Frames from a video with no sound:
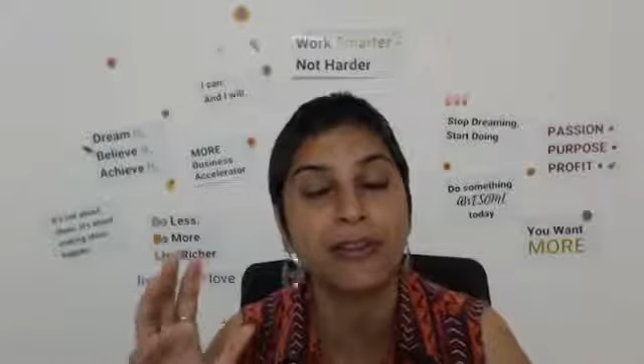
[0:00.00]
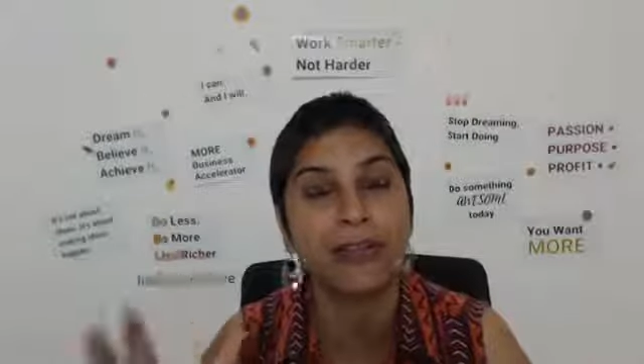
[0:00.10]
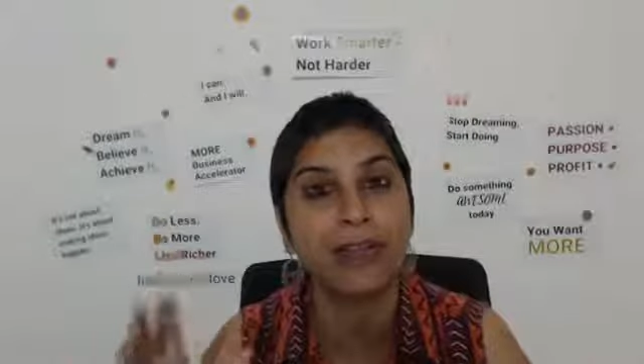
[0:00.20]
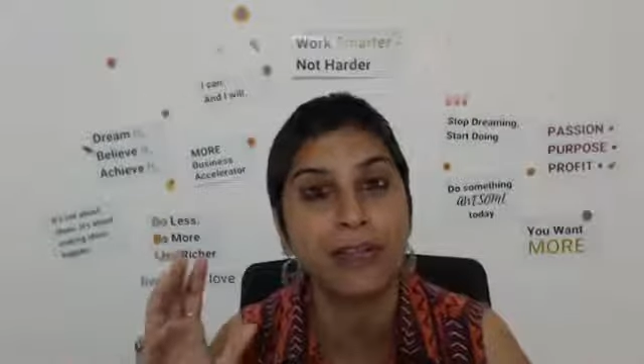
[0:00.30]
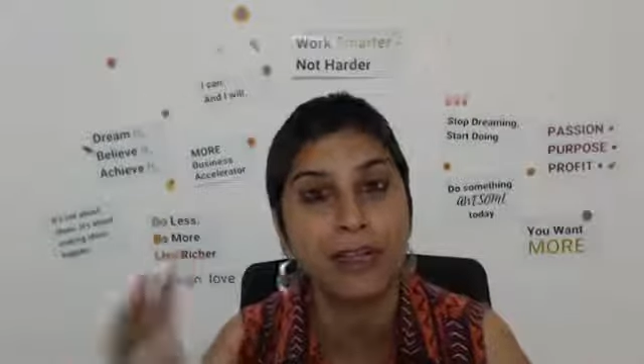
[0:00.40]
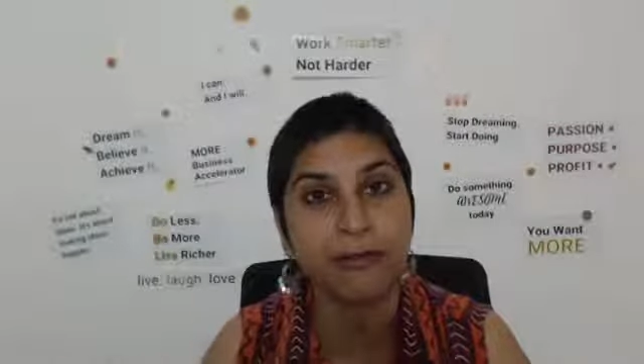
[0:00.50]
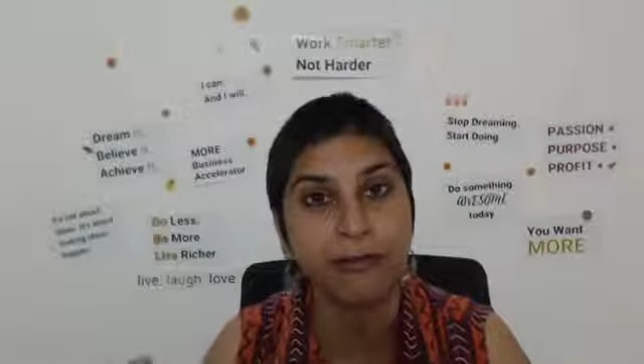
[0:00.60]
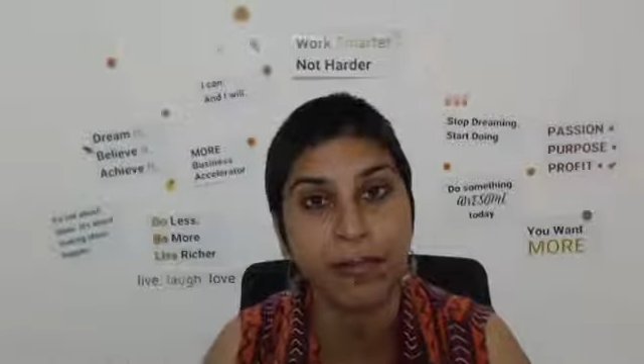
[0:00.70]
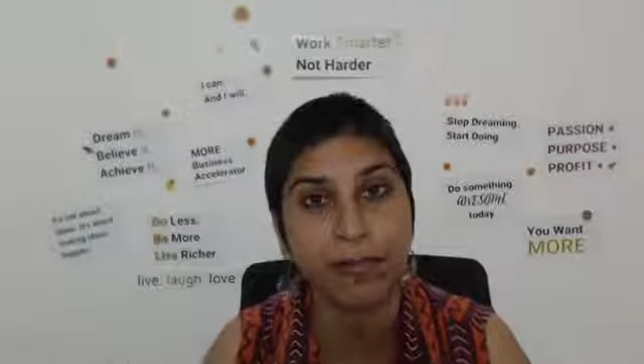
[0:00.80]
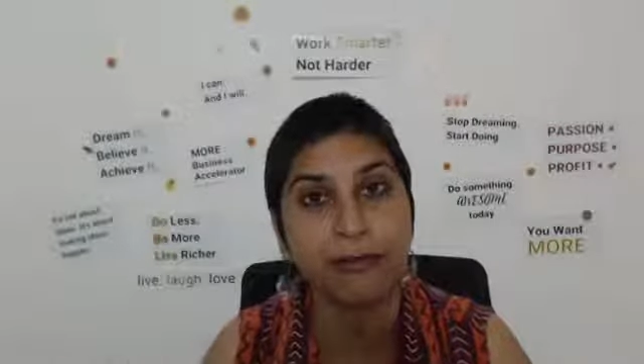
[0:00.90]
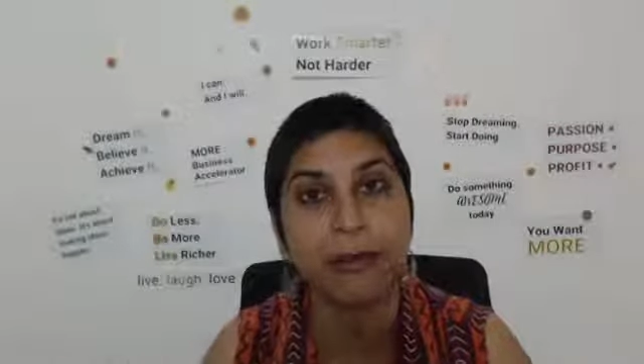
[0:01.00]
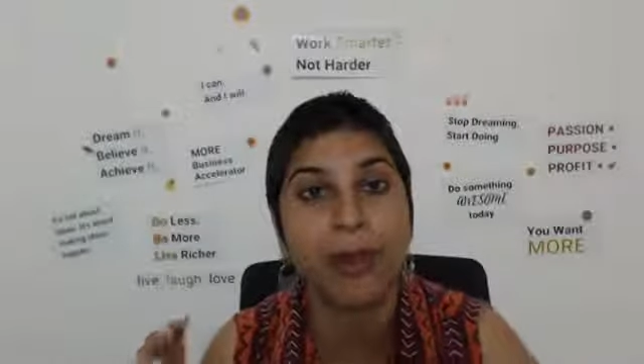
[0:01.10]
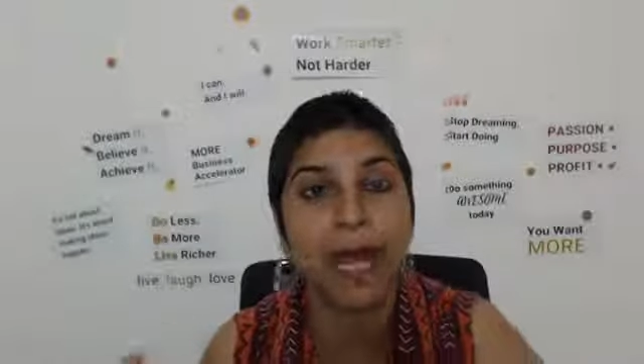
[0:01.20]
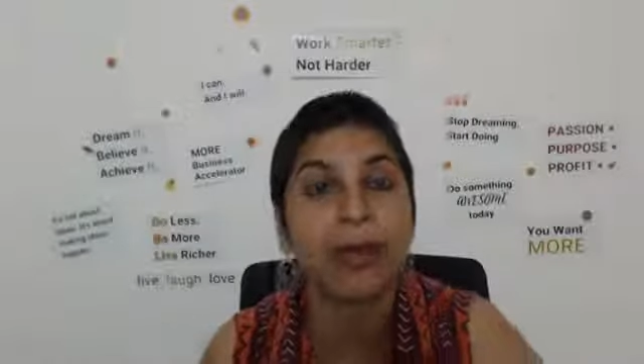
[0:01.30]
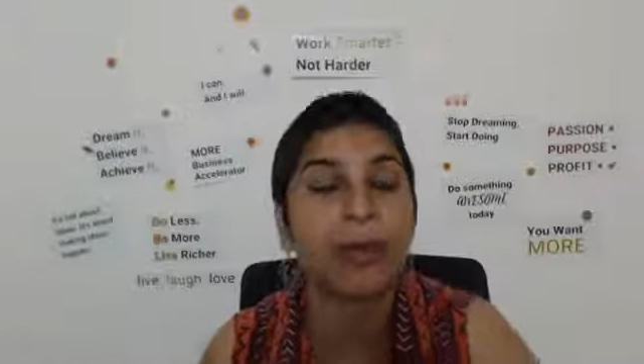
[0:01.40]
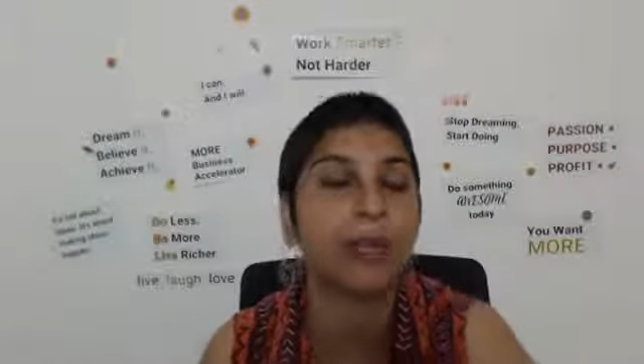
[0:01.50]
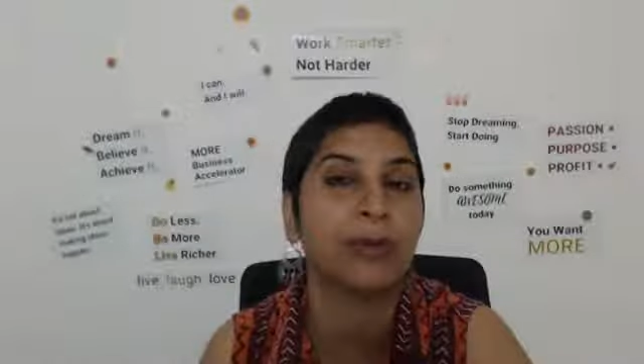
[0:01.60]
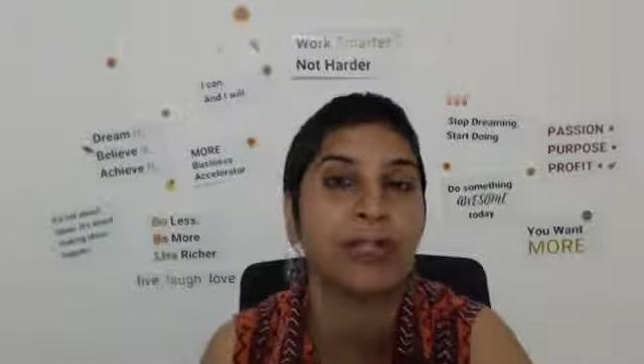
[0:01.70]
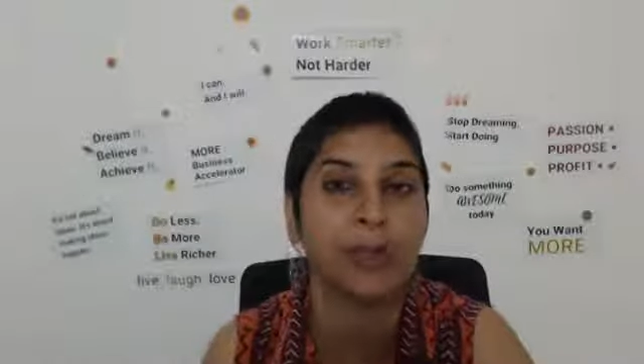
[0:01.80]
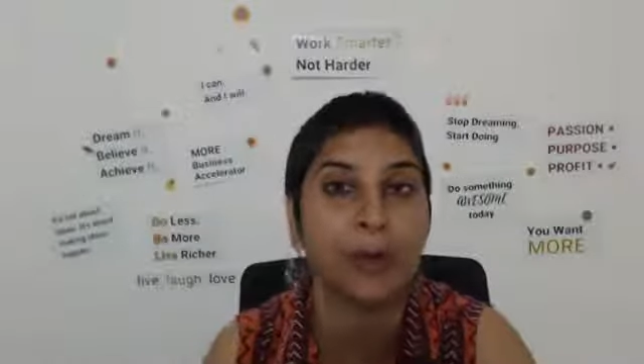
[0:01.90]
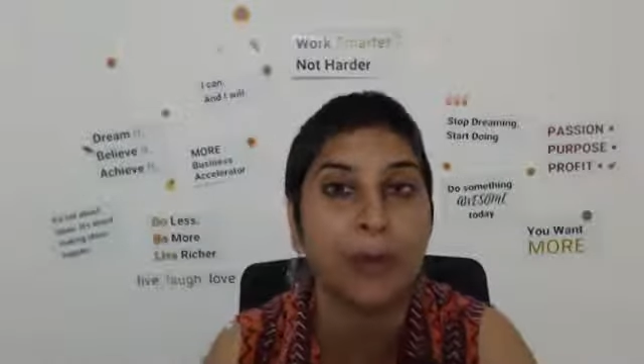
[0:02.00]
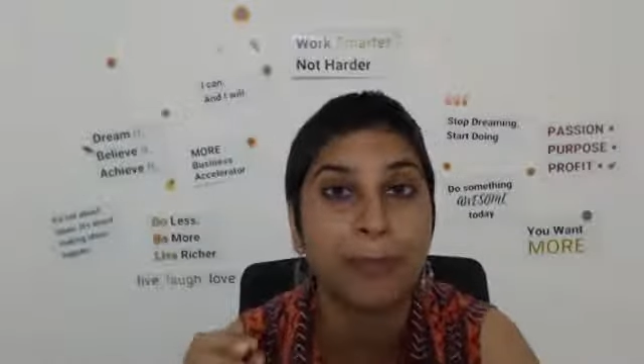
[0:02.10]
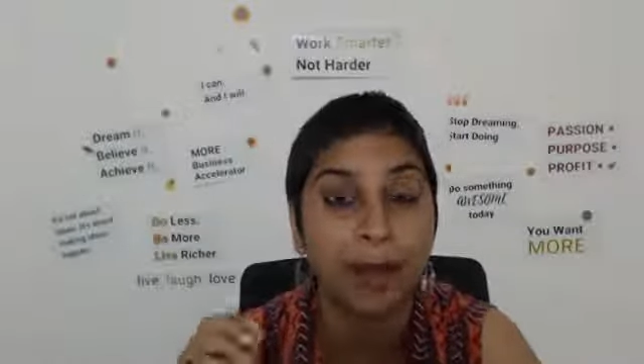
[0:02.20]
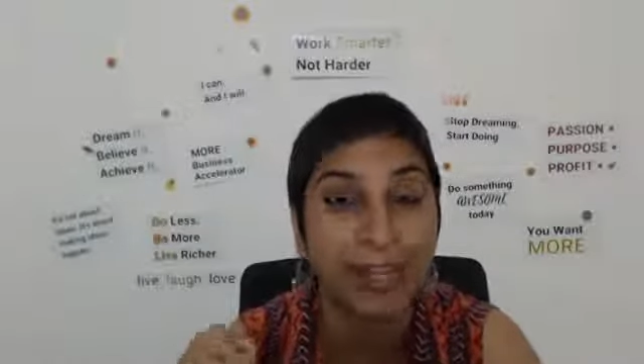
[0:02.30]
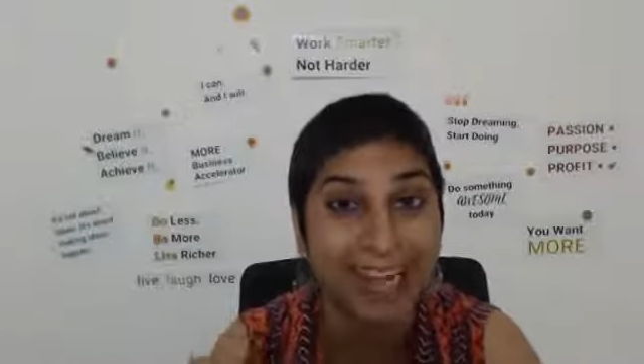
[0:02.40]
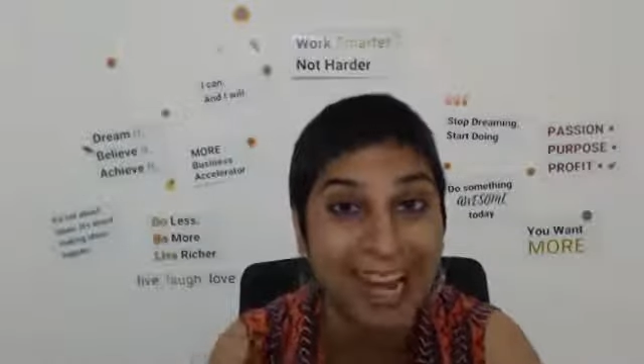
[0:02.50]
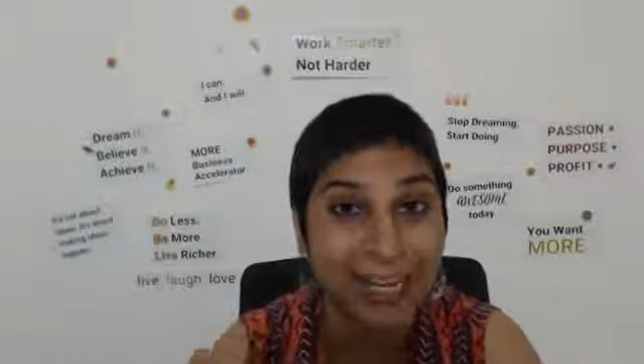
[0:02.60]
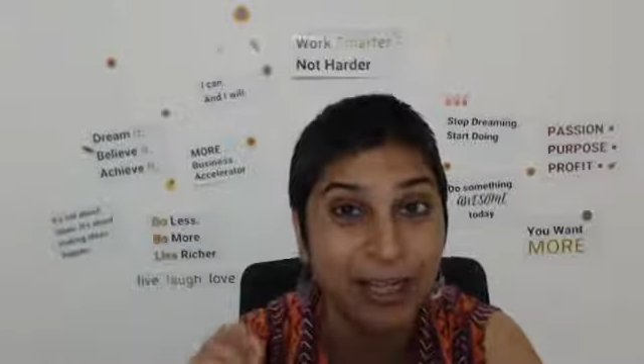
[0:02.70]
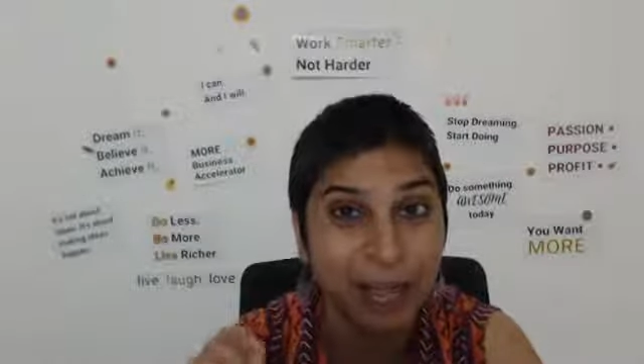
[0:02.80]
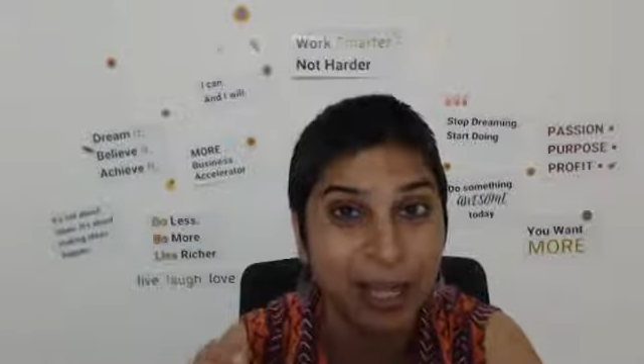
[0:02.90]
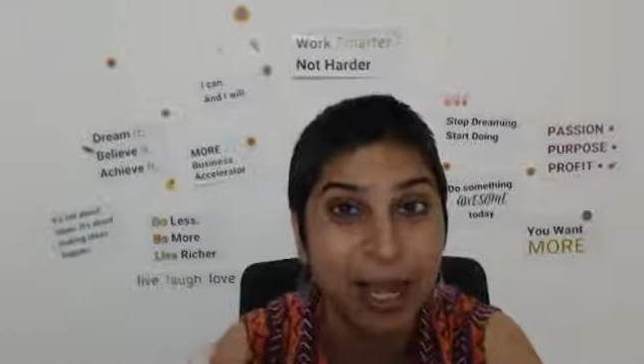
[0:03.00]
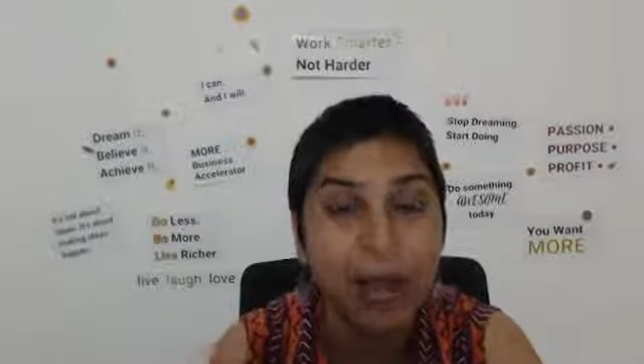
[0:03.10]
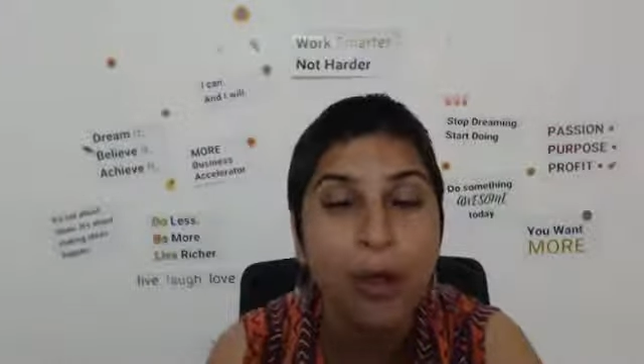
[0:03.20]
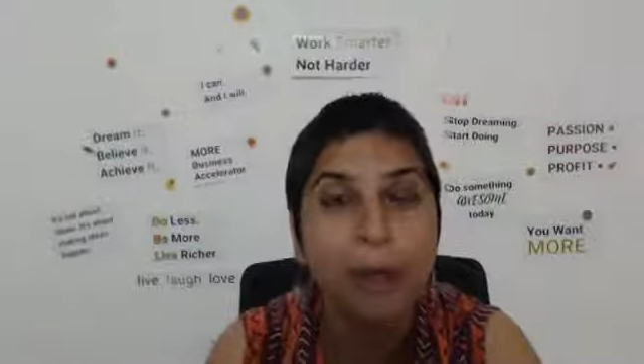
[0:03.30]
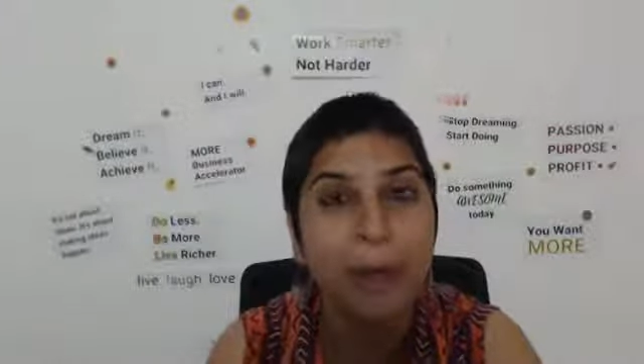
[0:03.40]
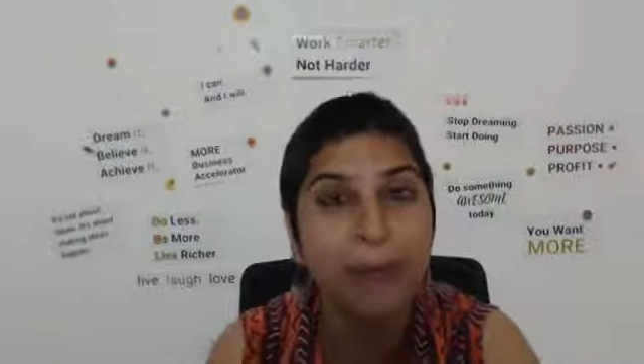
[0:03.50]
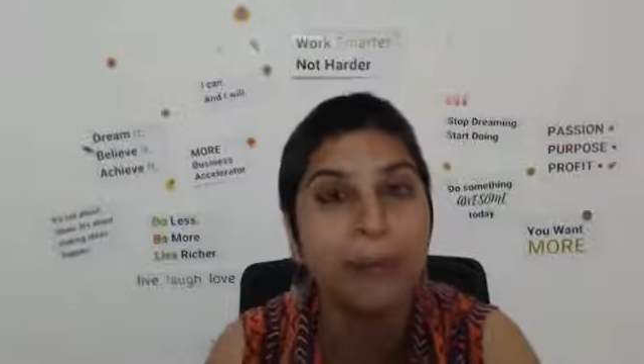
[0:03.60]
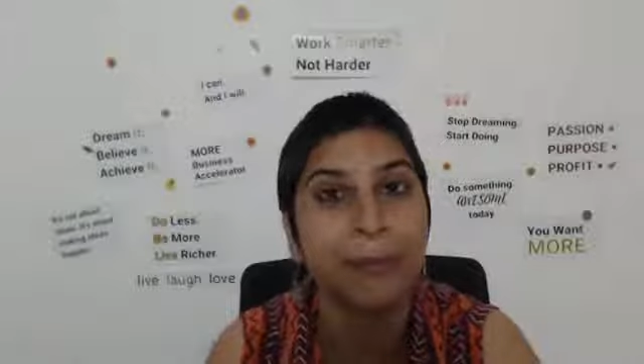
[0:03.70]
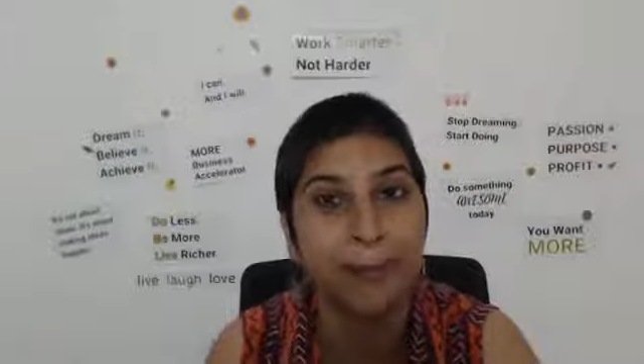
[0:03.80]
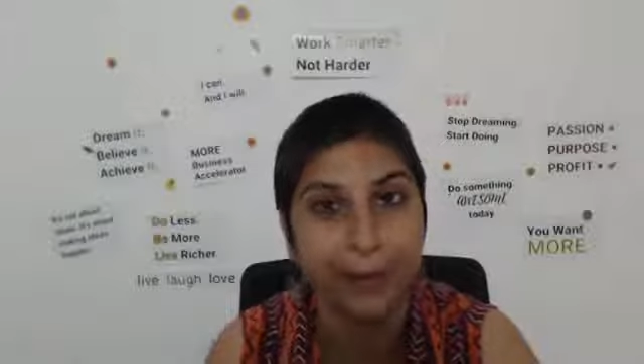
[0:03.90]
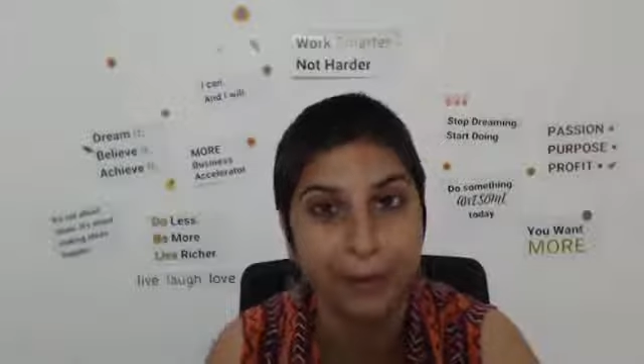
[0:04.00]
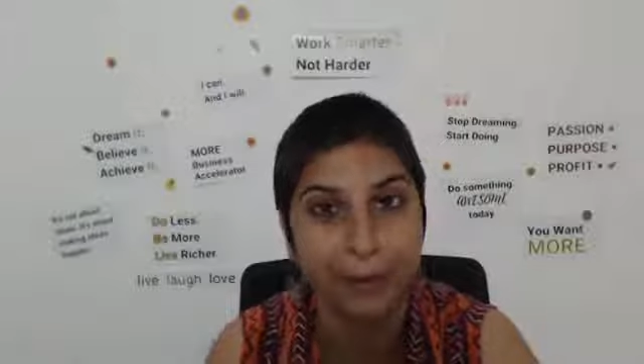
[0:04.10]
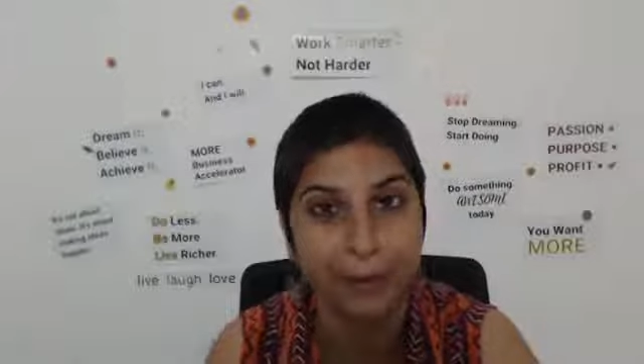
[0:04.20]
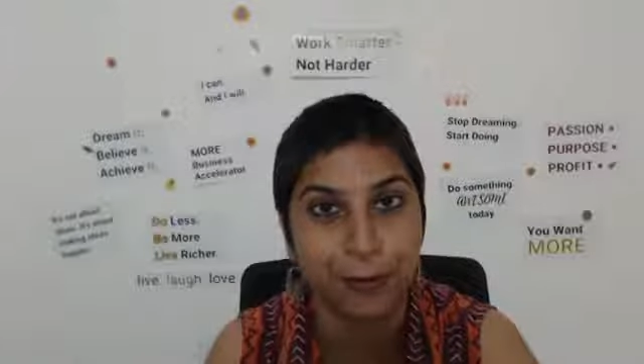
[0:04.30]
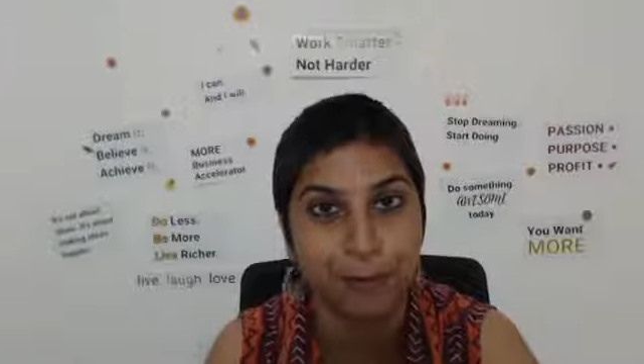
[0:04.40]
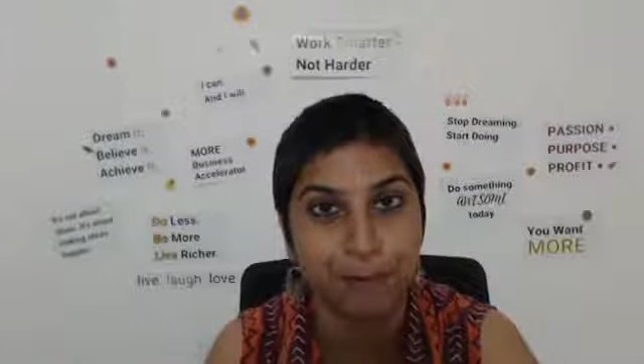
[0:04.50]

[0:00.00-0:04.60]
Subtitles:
very different from how it will show up on an actual web page.